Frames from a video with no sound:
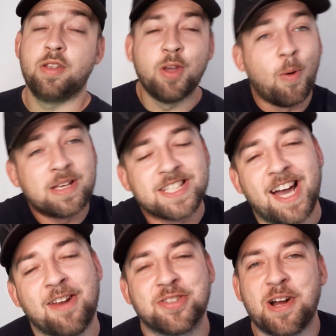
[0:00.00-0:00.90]
Yo, what's
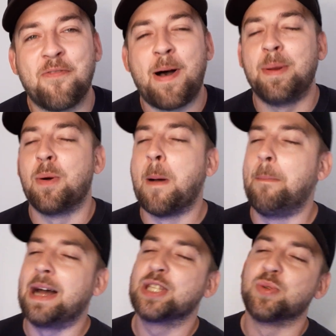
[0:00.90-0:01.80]
going on, Gerald family? Welcome
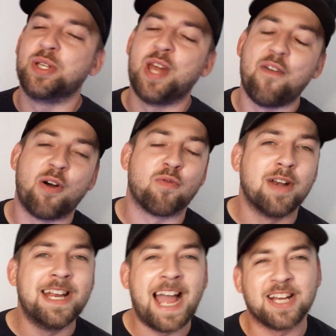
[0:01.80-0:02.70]
back to another
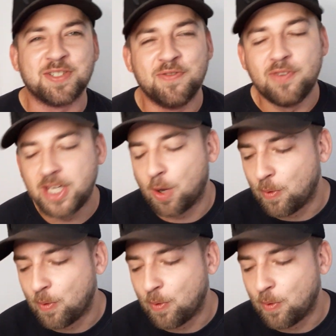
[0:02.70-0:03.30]
reaction video.